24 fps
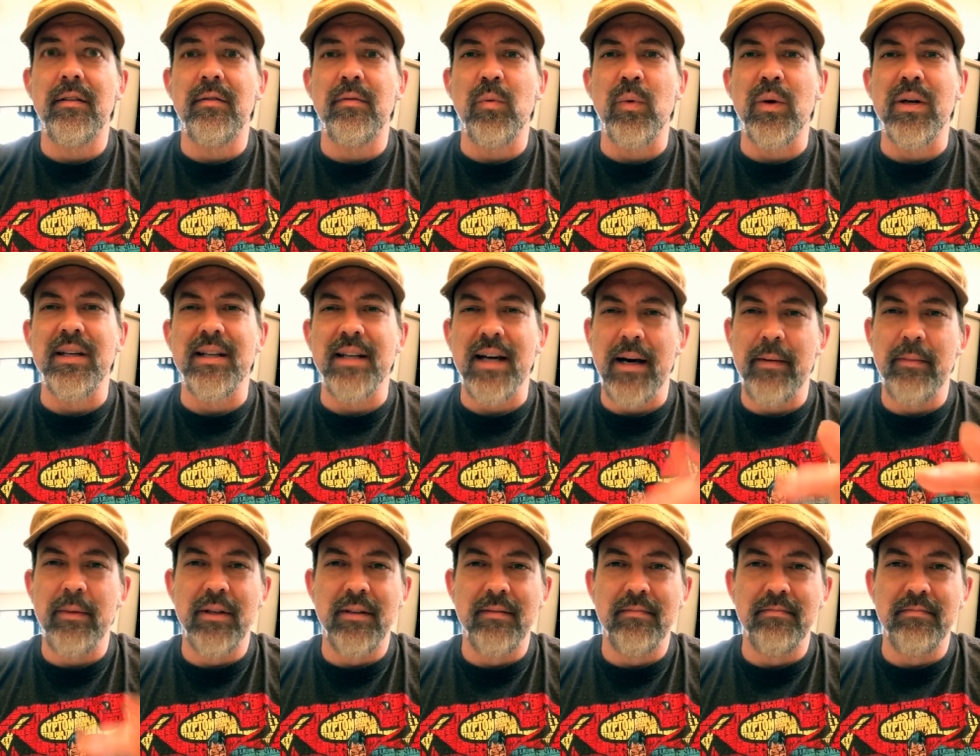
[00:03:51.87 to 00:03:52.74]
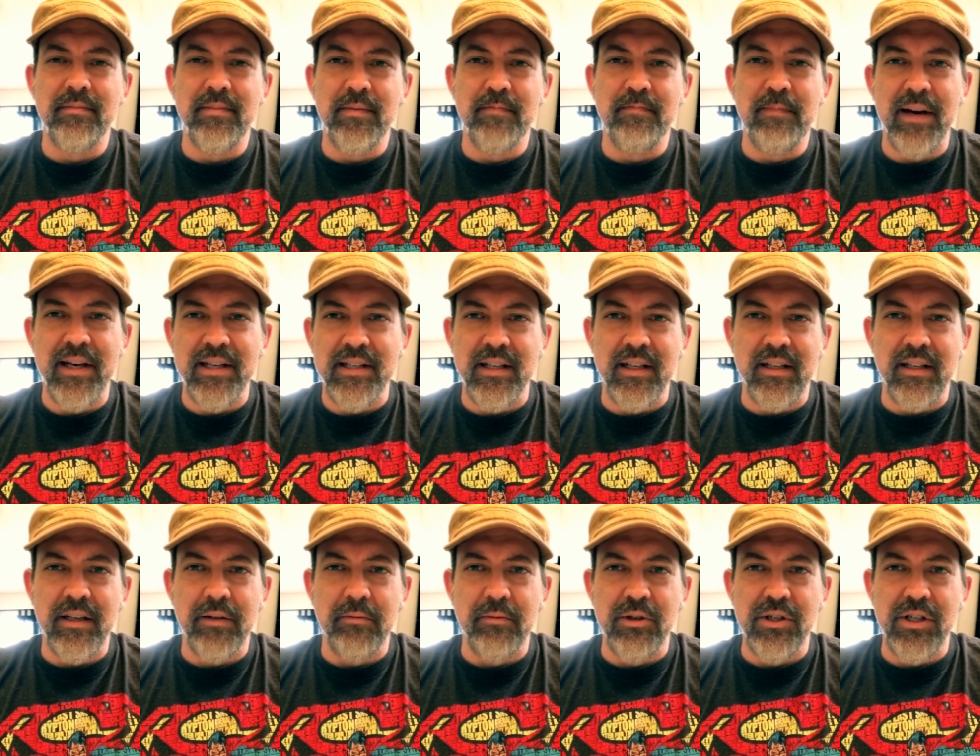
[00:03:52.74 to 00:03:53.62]
when Diamond
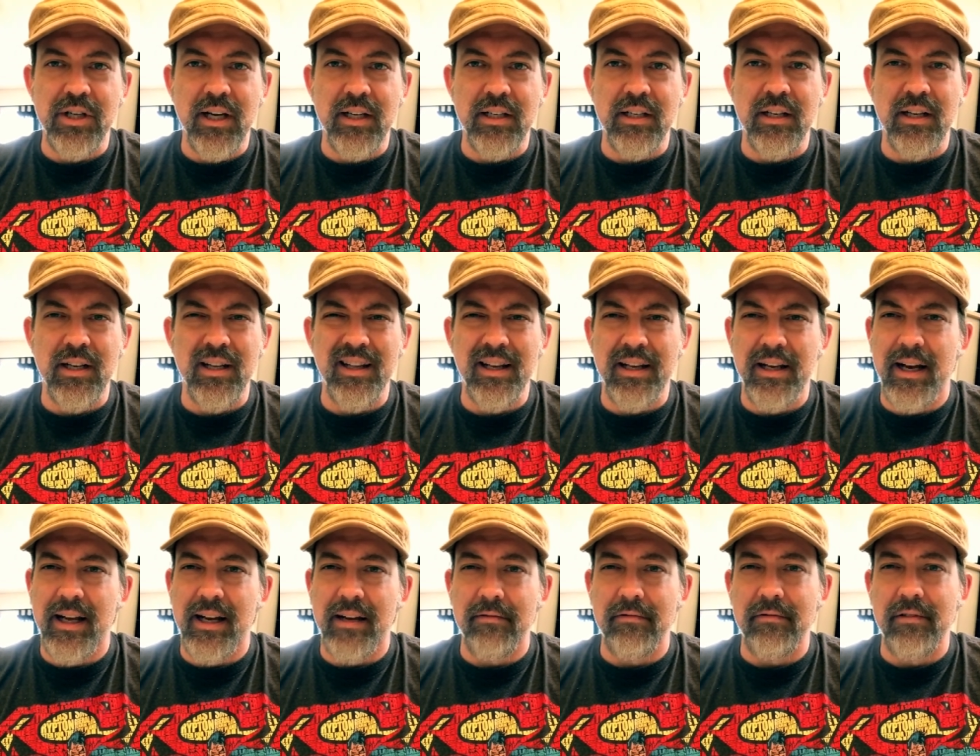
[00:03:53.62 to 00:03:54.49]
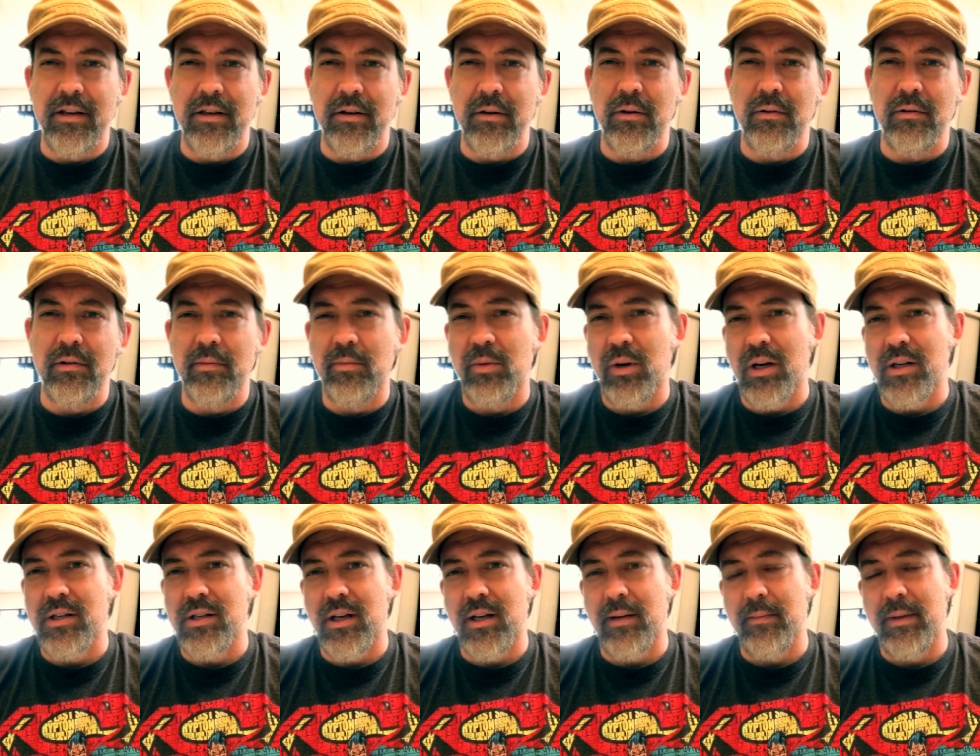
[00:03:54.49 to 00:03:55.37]
basically rejected it, it kind of killed the
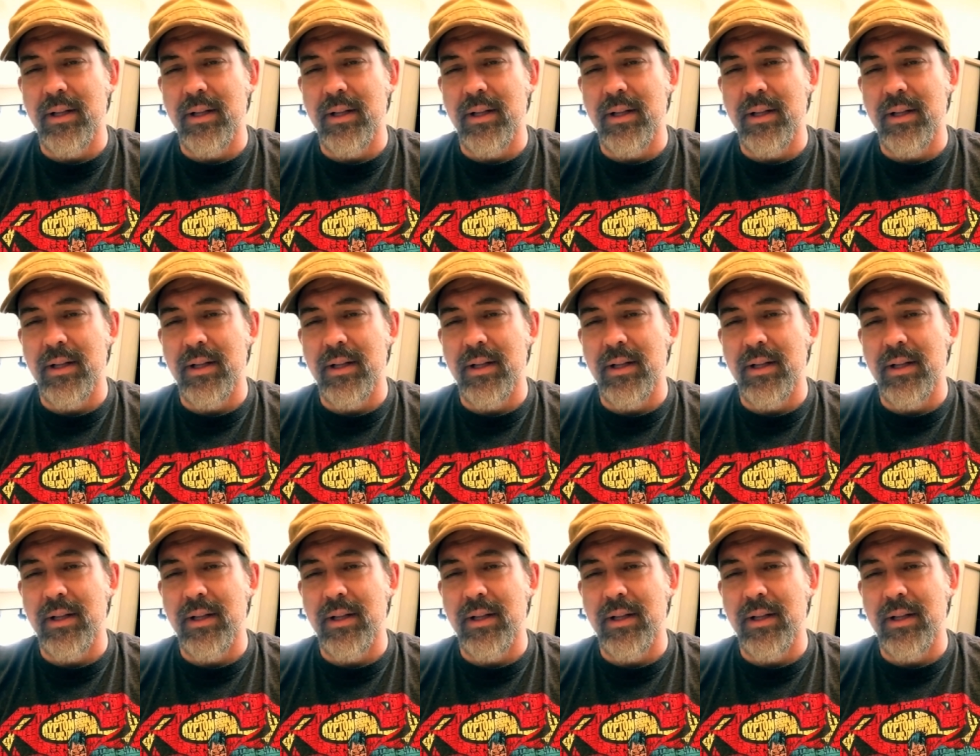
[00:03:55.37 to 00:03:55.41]
project.